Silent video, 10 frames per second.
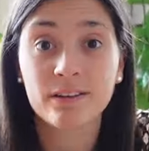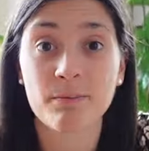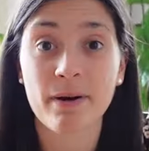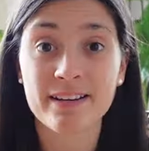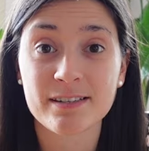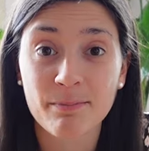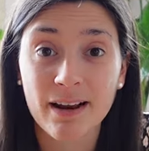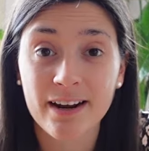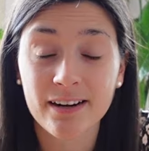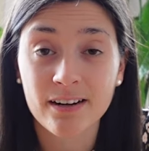the bicep
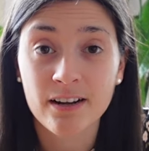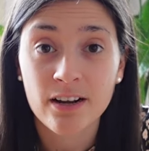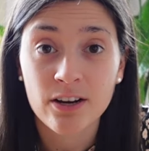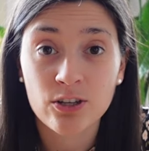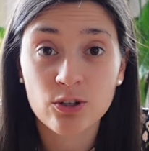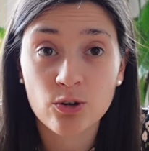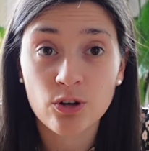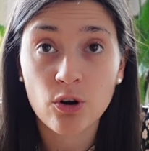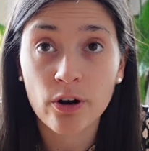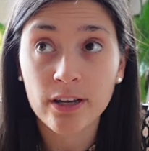line,
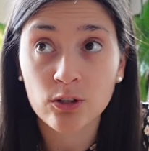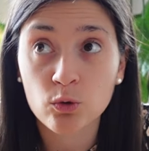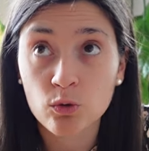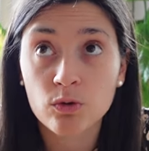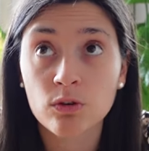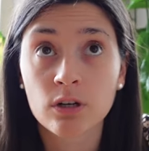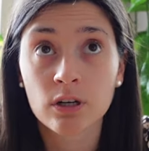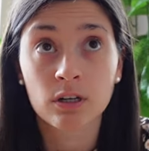you're going to